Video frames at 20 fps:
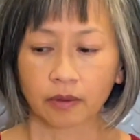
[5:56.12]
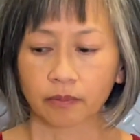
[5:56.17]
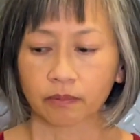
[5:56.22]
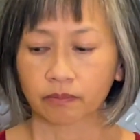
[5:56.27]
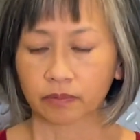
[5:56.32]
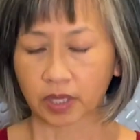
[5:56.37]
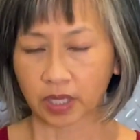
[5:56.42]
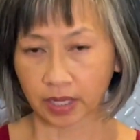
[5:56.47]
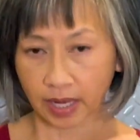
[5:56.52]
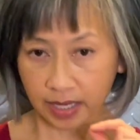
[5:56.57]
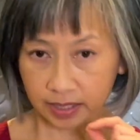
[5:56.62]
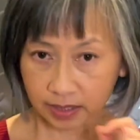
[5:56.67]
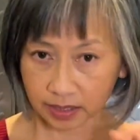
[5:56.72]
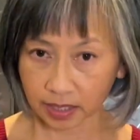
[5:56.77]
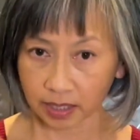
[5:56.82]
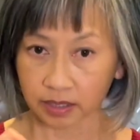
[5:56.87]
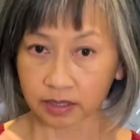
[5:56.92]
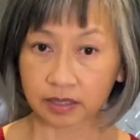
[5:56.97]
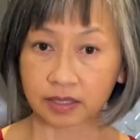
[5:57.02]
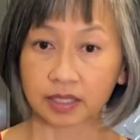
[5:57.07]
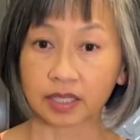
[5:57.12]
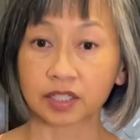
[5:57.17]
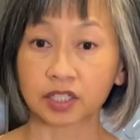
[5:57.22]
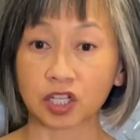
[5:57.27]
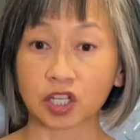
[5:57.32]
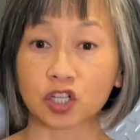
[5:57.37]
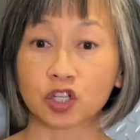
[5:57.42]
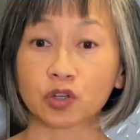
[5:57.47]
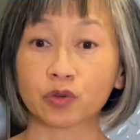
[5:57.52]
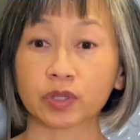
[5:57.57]
In essence, the
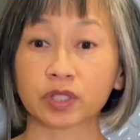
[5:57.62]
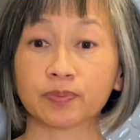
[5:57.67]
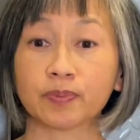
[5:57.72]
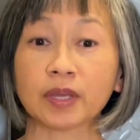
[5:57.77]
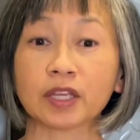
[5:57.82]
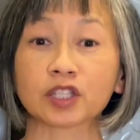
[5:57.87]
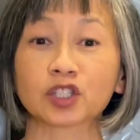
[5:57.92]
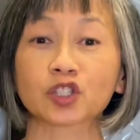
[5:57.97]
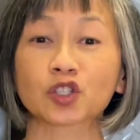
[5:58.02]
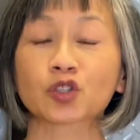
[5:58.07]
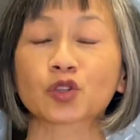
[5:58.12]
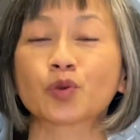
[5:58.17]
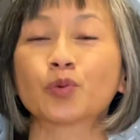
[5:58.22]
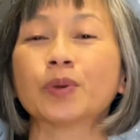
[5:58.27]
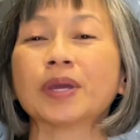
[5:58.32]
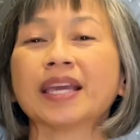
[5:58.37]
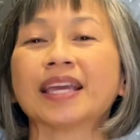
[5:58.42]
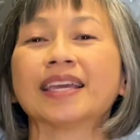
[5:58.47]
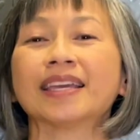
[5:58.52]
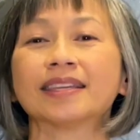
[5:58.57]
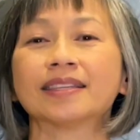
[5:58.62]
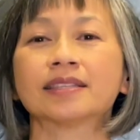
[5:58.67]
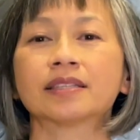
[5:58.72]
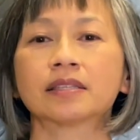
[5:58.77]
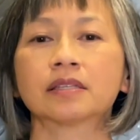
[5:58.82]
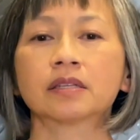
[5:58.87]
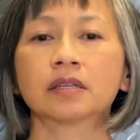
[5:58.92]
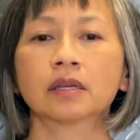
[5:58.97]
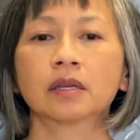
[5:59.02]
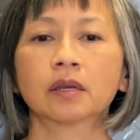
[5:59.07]
tissue is being
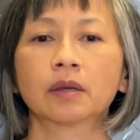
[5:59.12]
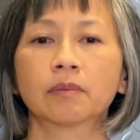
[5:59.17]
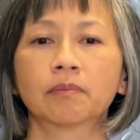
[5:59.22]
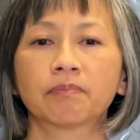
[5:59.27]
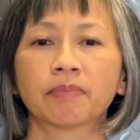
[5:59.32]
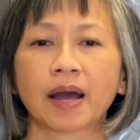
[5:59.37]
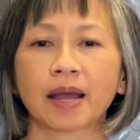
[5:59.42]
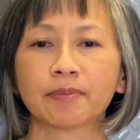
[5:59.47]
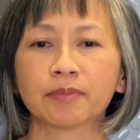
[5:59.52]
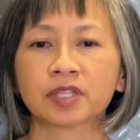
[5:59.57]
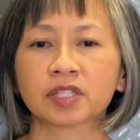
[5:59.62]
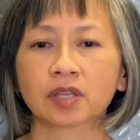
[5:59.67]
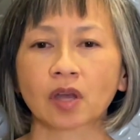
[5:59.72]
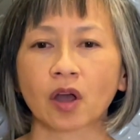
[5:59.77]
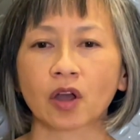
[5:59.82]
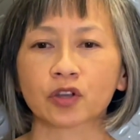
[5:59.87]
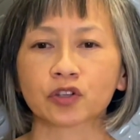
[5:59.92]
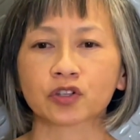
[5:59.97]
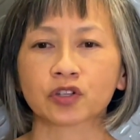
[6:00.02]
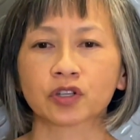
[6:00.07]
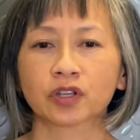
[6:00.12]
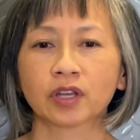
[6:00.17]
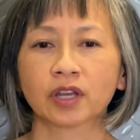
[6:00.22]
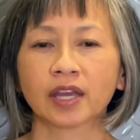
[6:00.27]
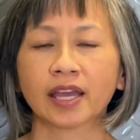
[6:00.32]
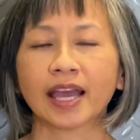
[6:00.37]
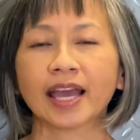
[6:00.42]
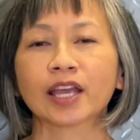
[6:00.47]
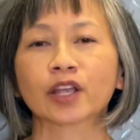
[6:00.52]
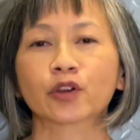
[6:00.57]
squeezed by massage
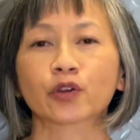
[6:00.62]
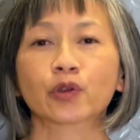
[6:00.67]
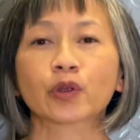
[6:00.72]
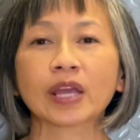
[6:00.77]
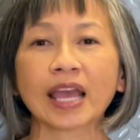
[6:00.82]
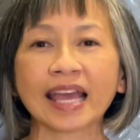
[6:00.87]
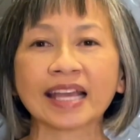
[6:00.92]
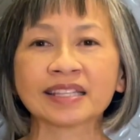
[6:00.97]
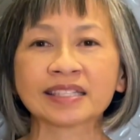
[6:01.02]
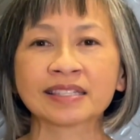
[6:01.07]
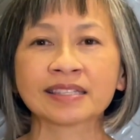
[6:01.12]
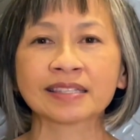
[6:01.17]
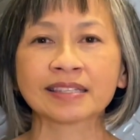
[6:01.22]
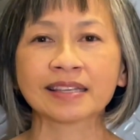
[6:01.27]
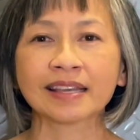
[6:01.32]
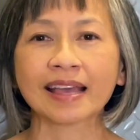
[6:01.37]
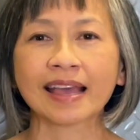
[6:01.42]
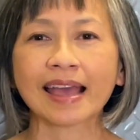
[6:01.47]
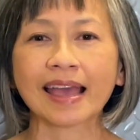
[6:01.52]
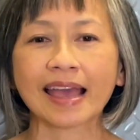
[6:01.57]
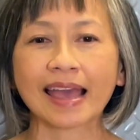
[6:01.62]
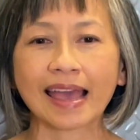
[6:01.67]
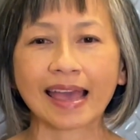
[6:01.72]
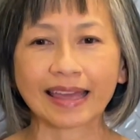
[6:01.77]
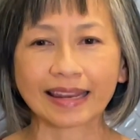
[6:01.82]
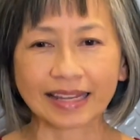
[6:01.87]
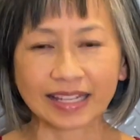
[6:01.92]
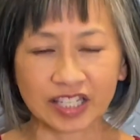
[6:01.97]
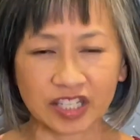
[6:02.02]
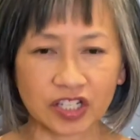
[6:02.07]
and creates
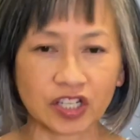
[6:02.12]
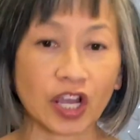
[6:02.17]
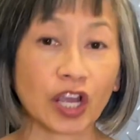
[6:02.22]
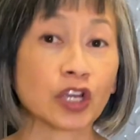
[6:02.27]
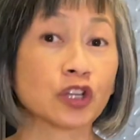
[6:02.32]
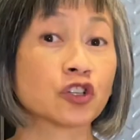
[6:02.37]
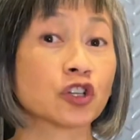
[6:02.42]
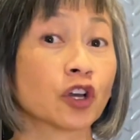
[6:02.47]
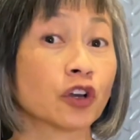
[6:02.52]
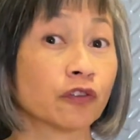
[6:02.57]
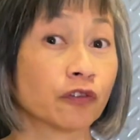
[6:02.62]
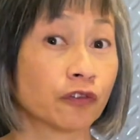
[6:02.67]
an exchange of